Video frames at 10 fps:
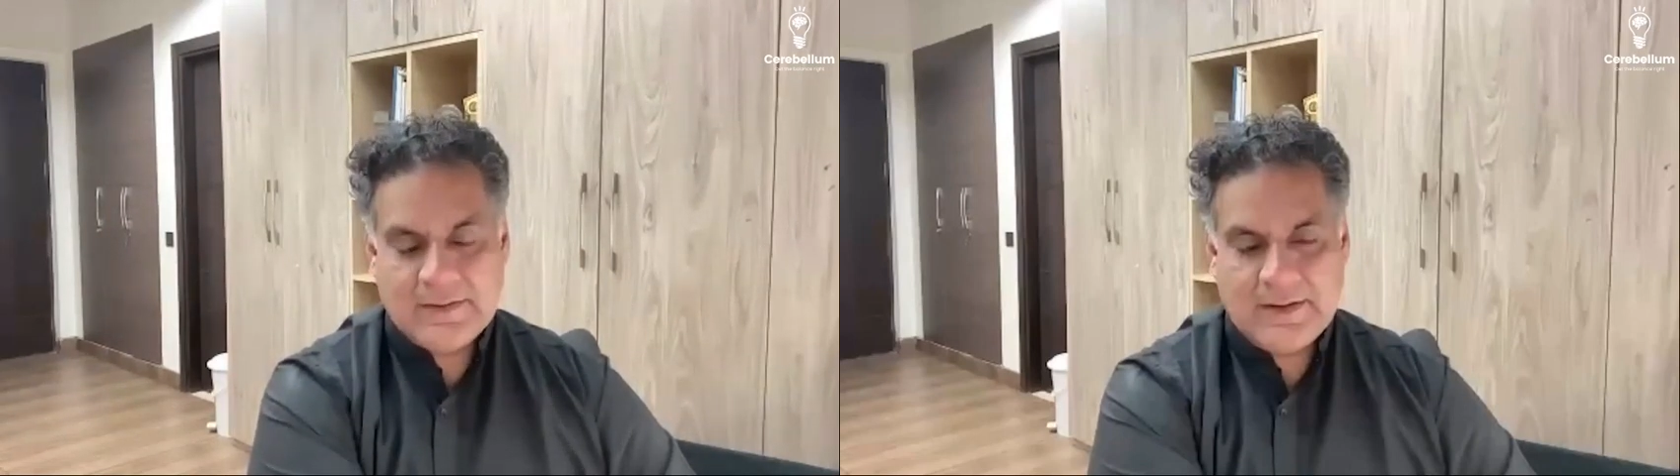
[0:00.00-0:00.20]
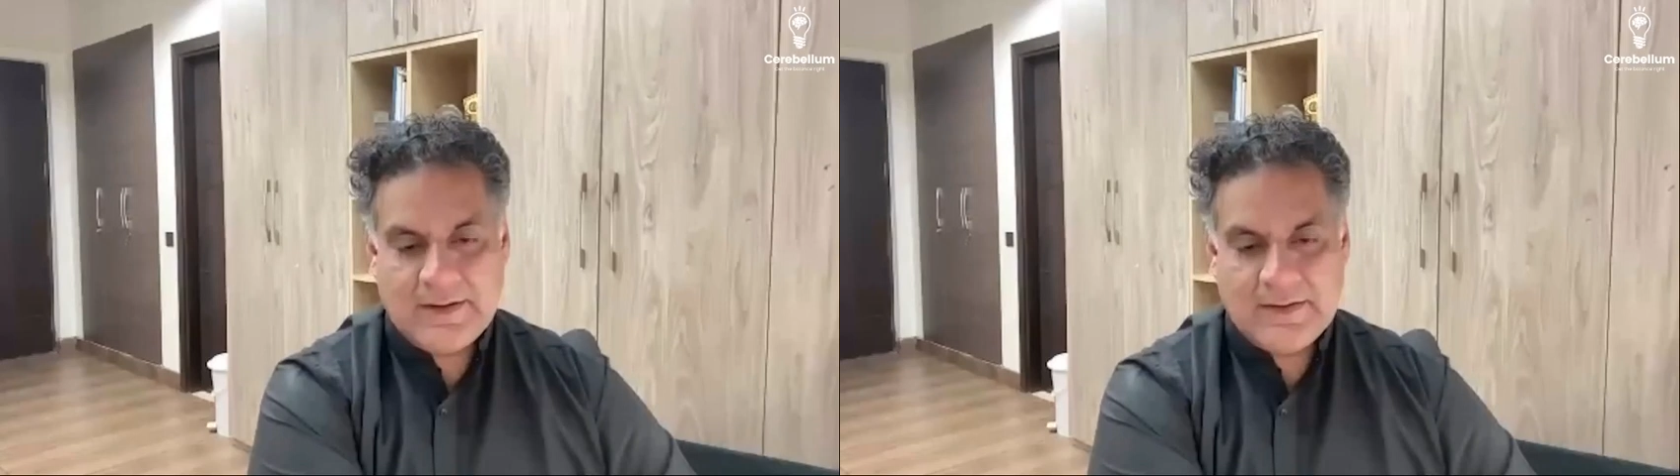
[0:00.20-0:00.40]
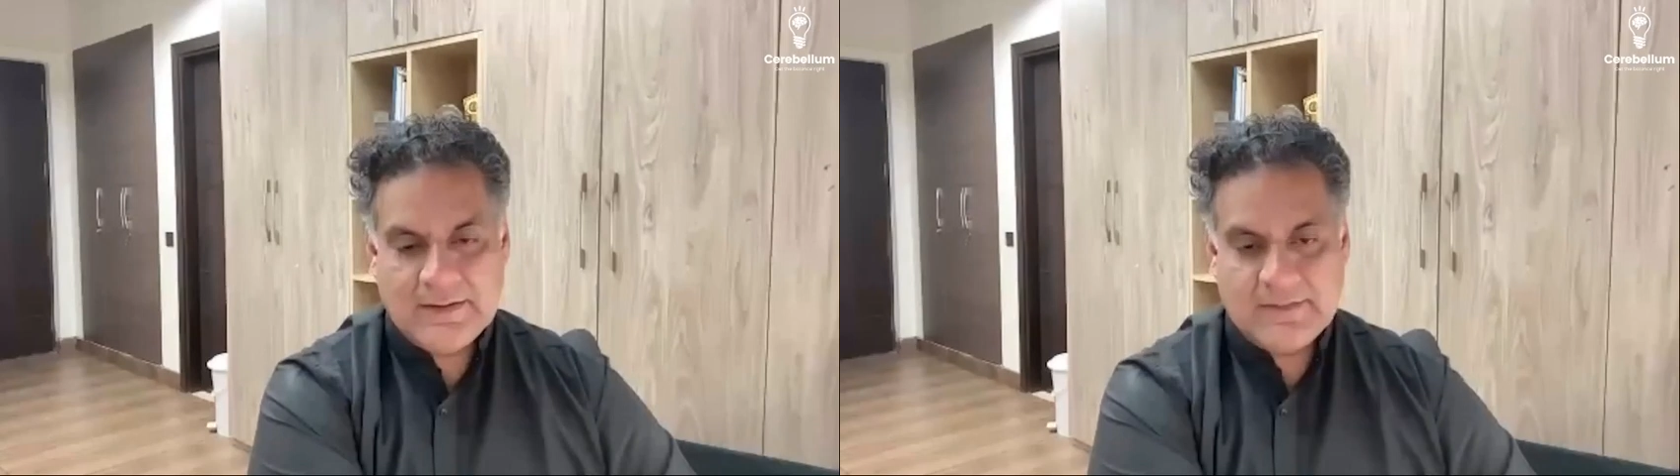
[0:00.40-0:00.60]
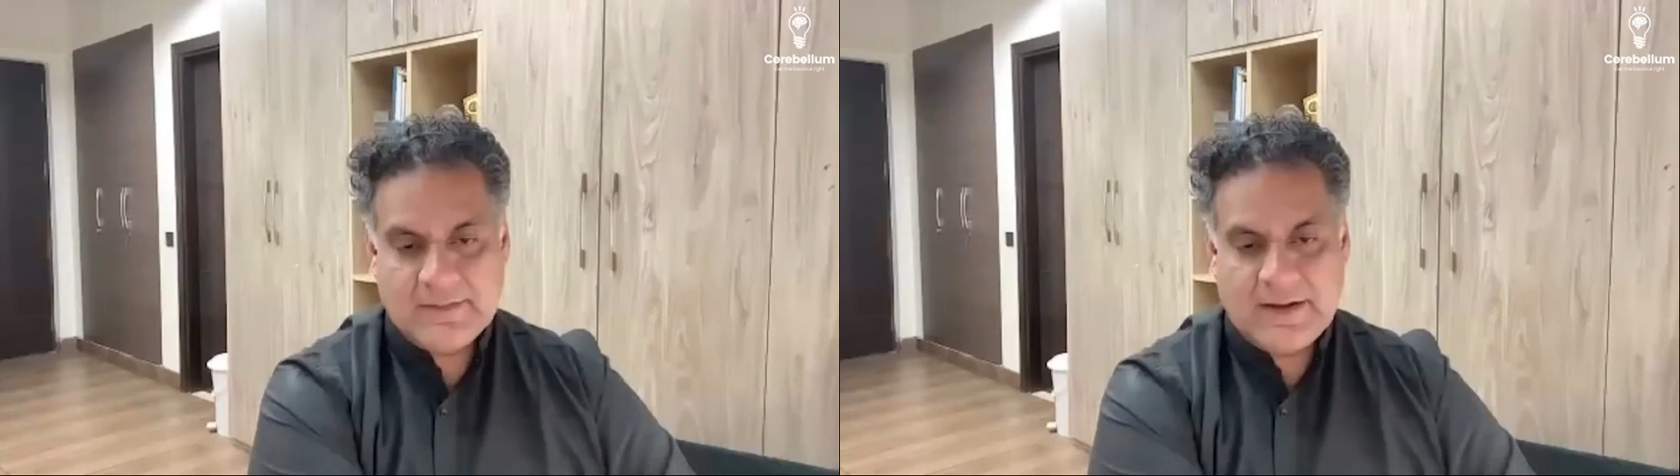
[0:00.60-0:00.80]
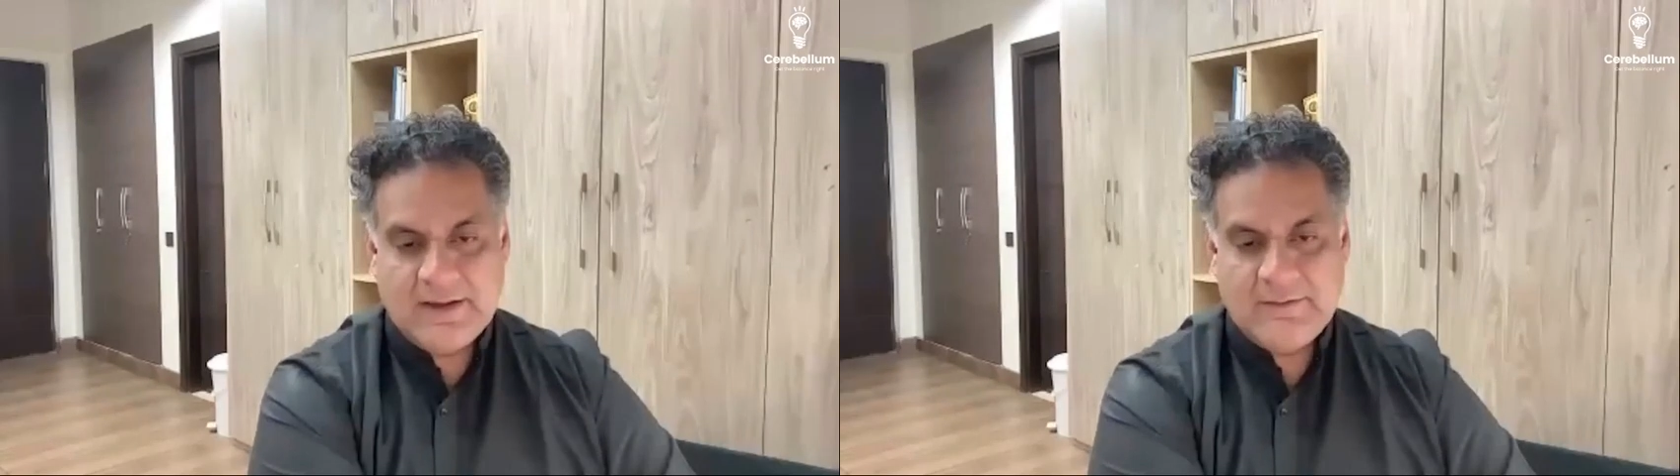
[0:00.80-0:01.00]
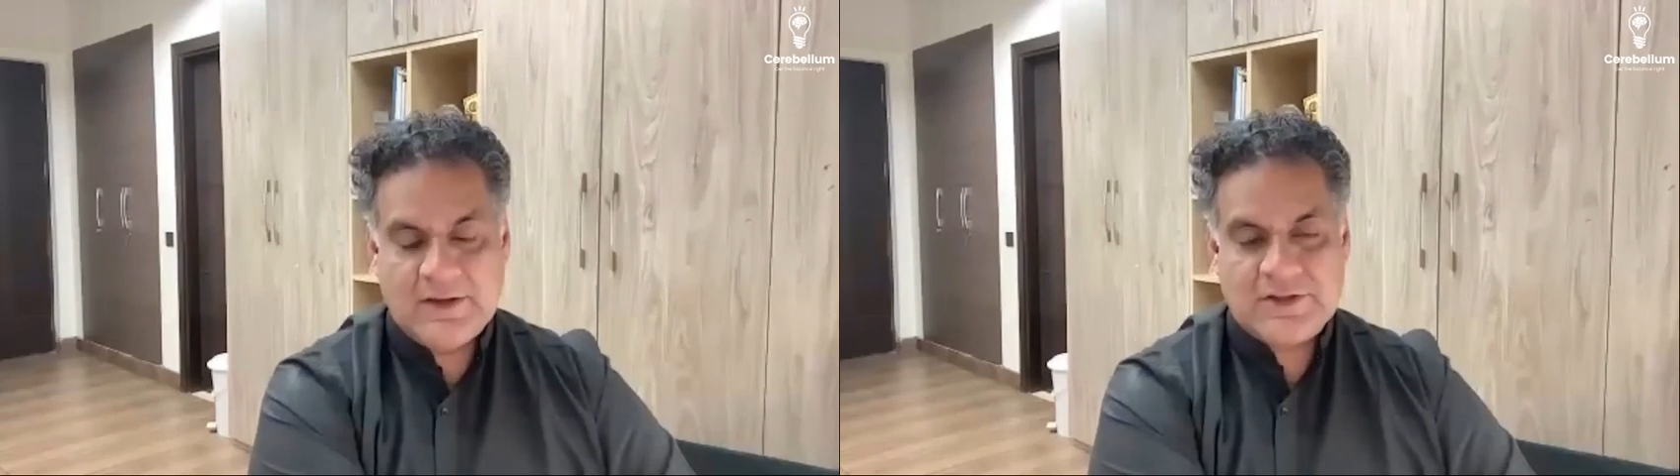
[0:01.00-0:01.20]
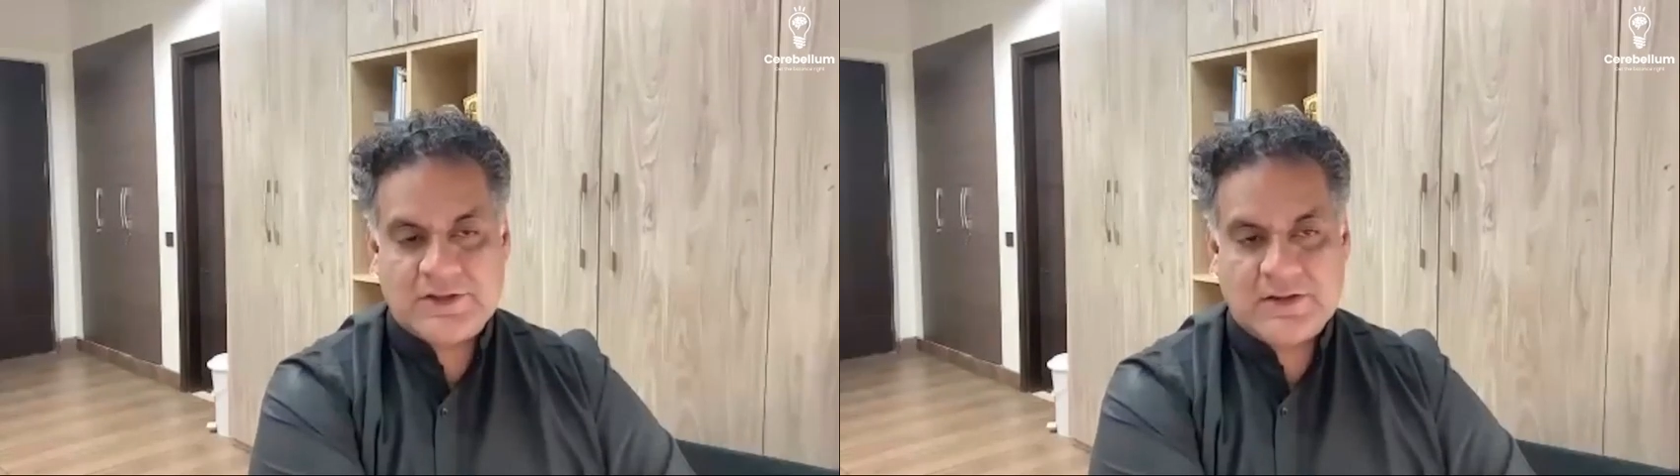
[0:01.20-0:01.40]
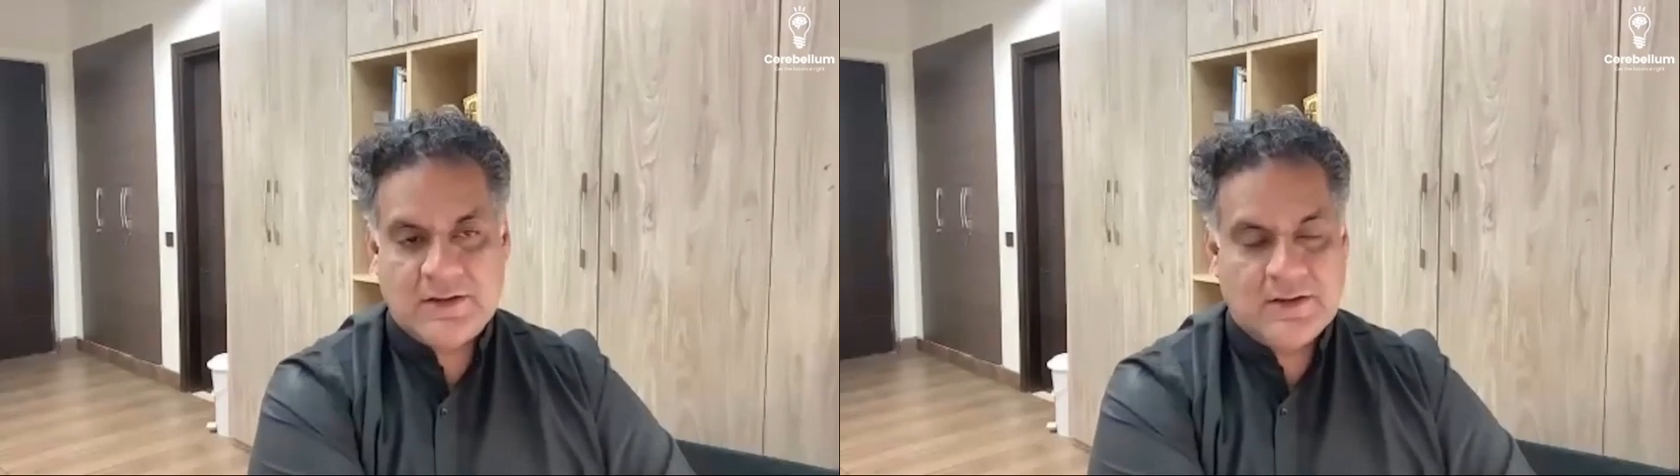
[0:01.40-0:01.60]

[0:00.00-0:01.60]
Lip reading: and I wish